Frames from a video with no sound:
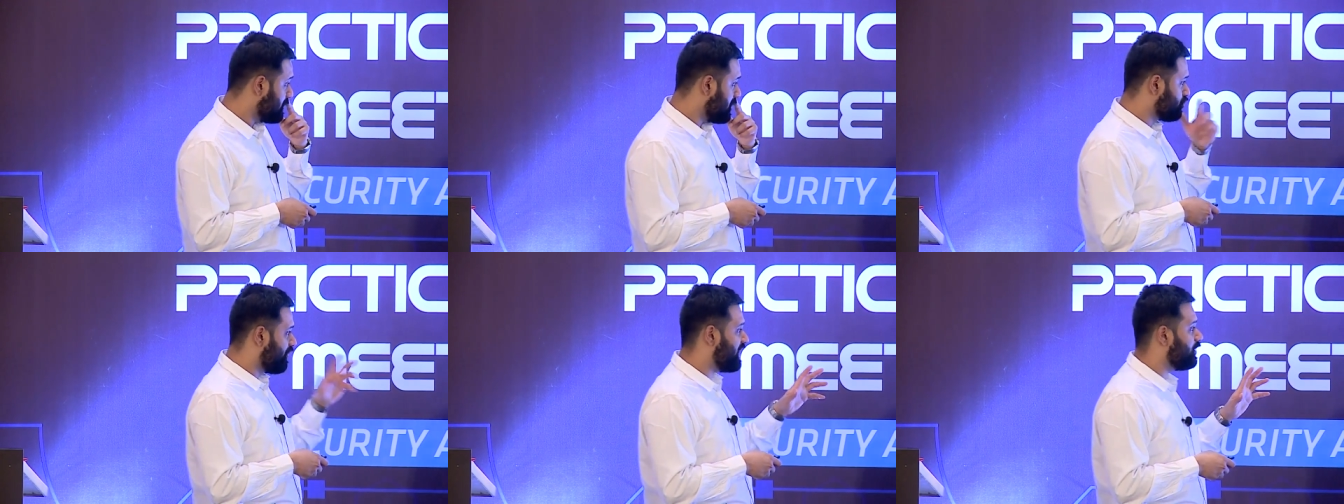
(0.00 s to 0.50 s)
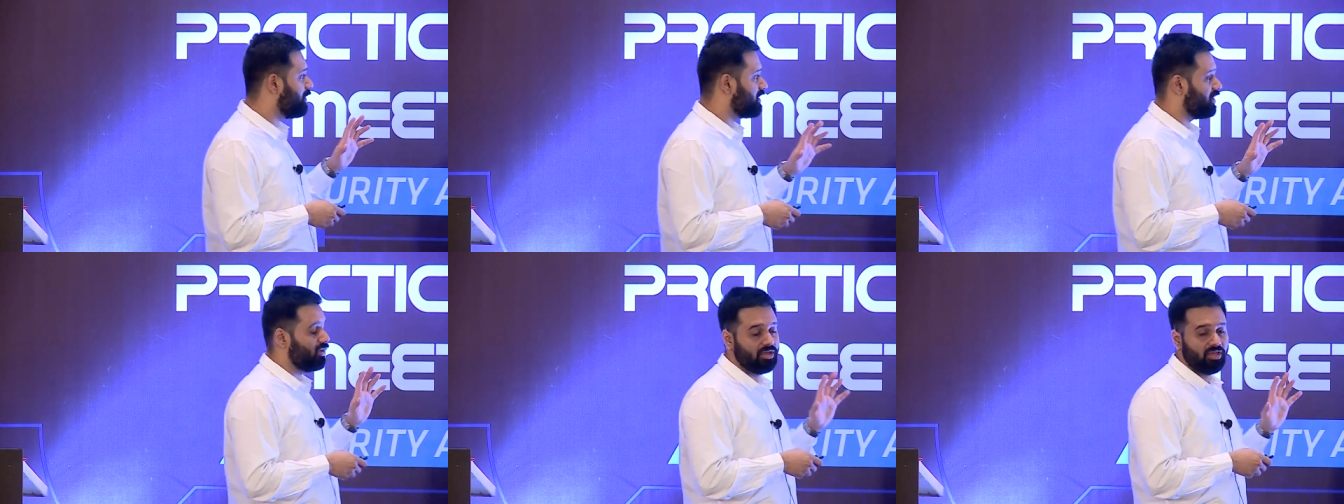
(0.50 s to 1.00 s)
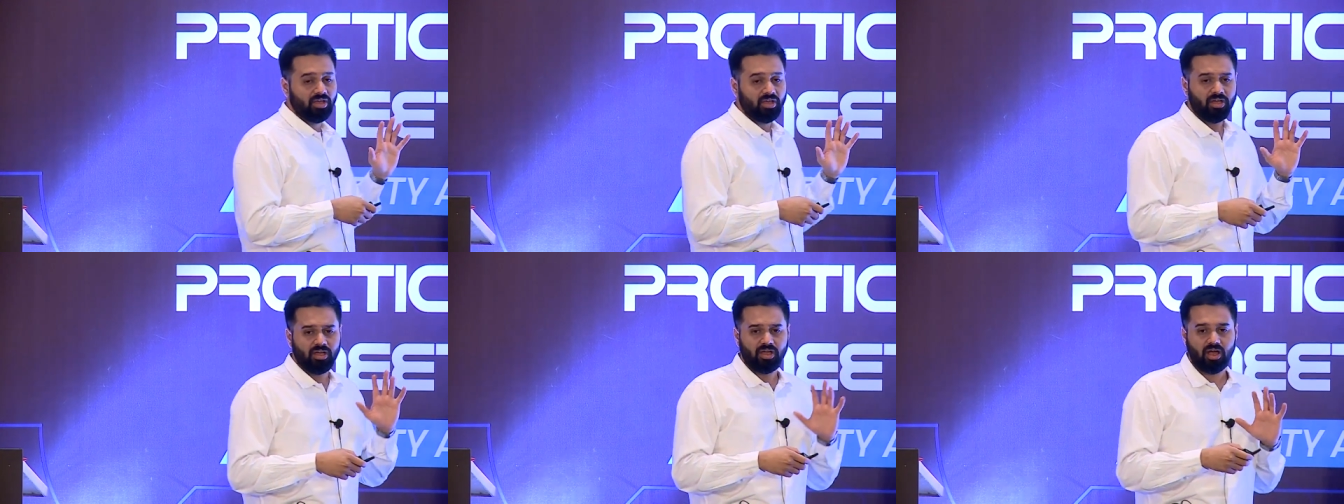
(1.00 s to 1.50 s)
So very quickly,
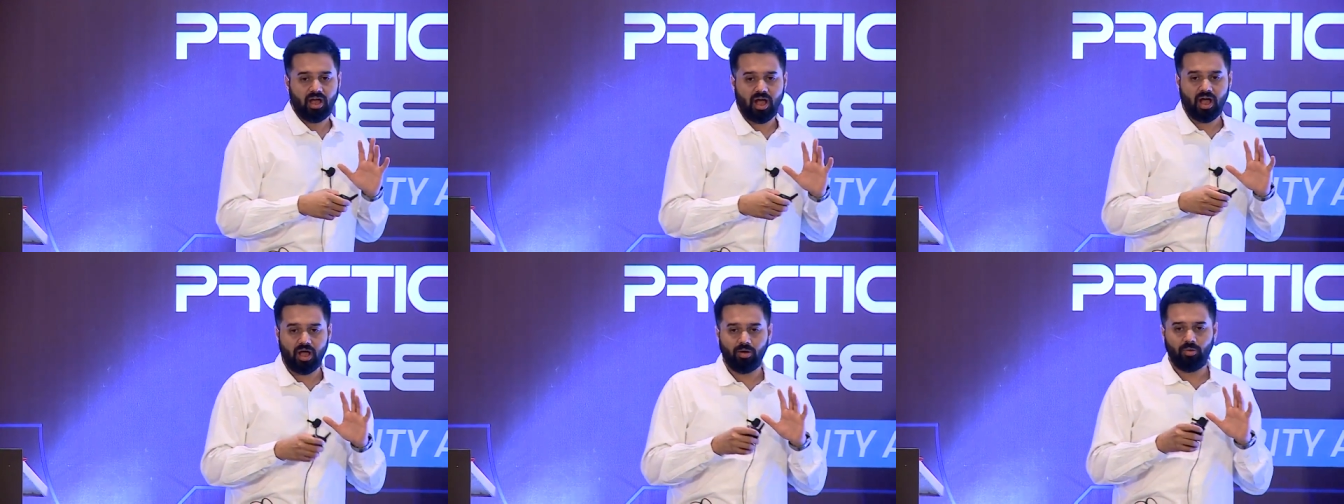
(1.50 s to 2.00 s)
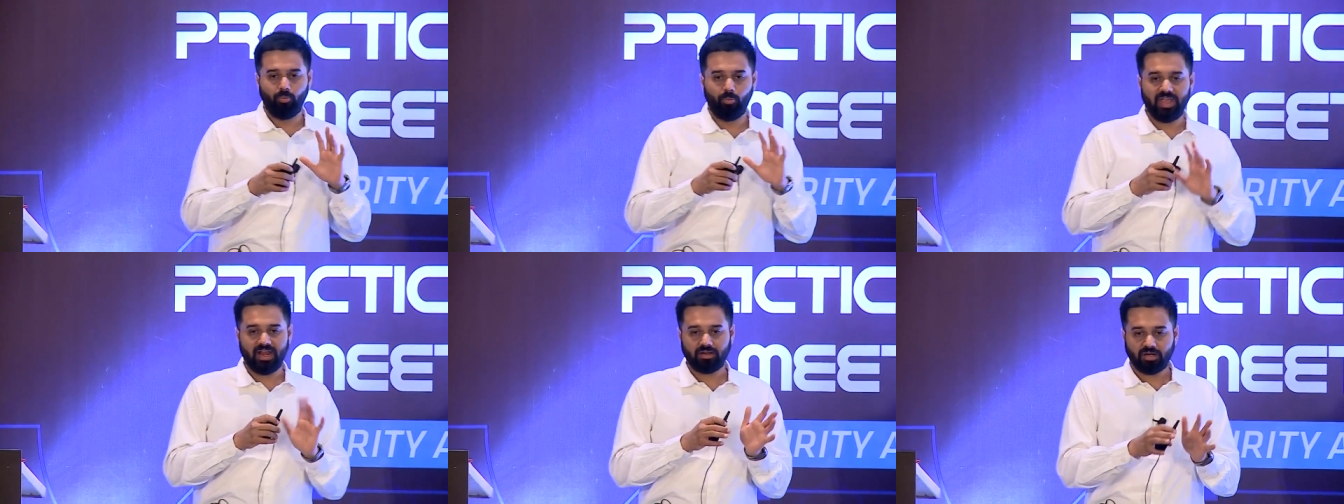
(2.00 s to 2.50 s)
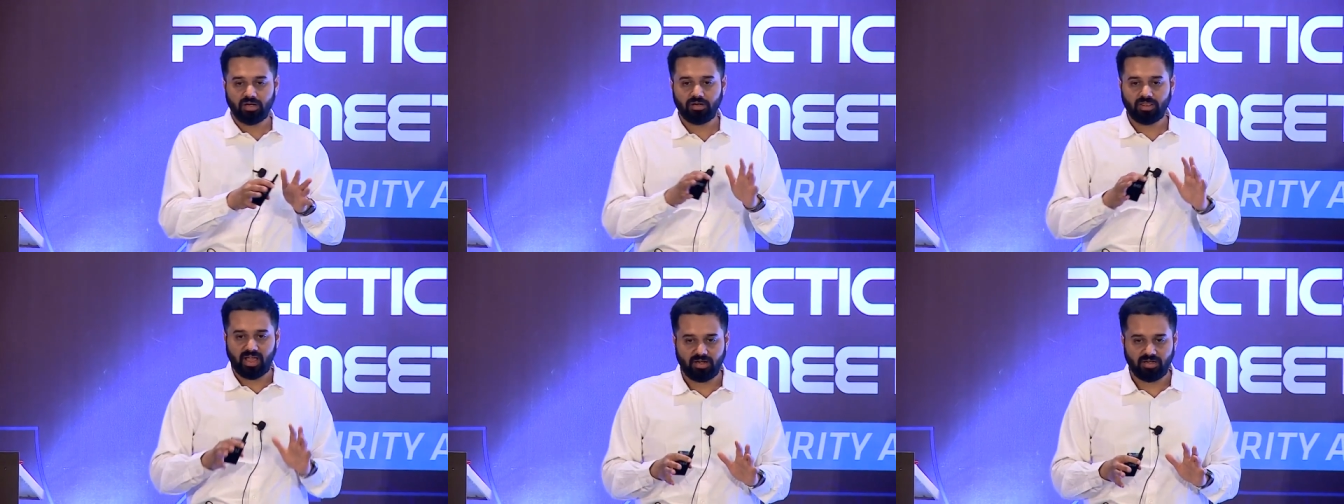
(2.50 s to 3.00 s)
we entered into
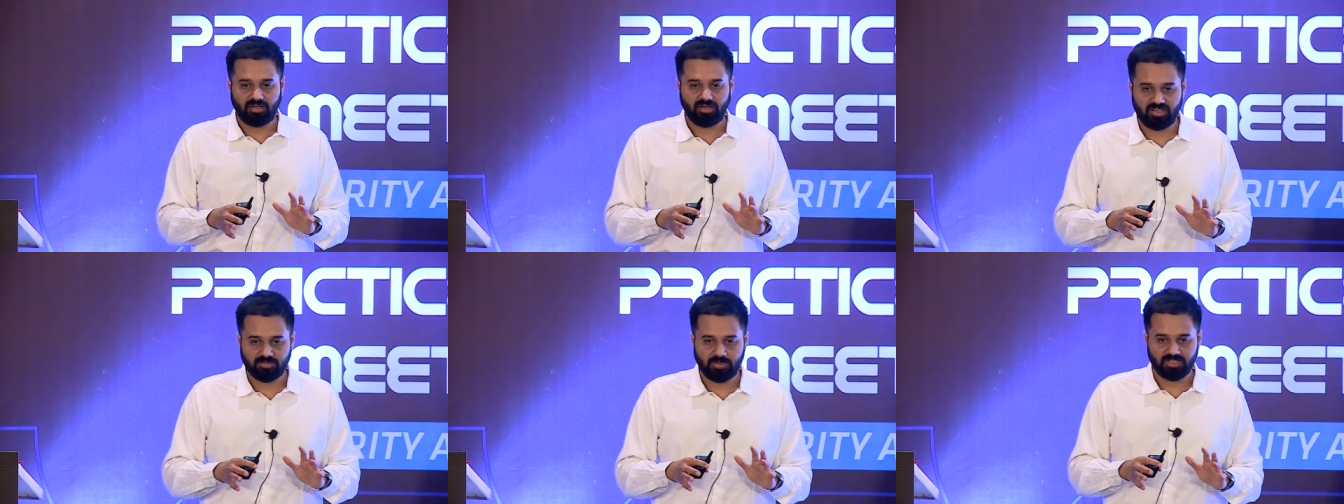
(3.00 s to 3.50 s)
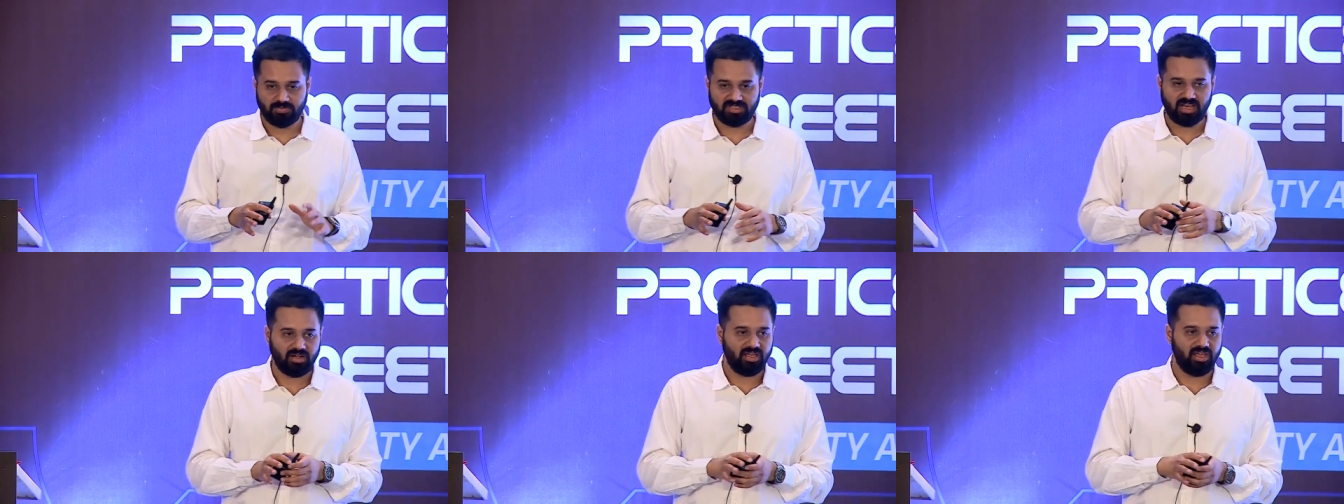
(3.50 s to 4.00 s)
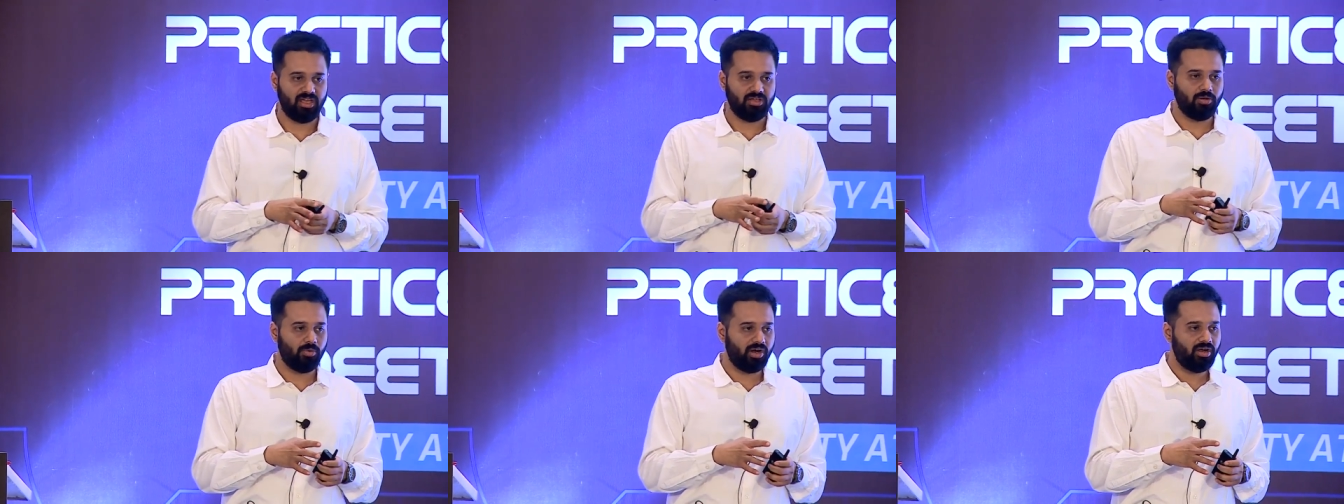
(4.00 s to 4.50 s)
the identity space. We said, hey, you
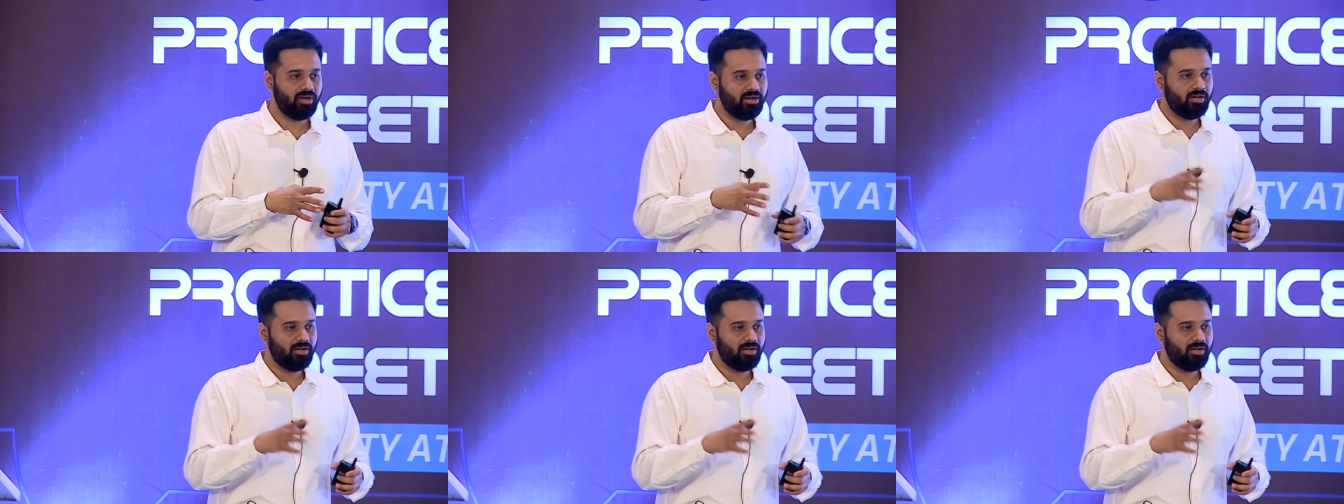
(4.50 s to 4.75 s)
know what?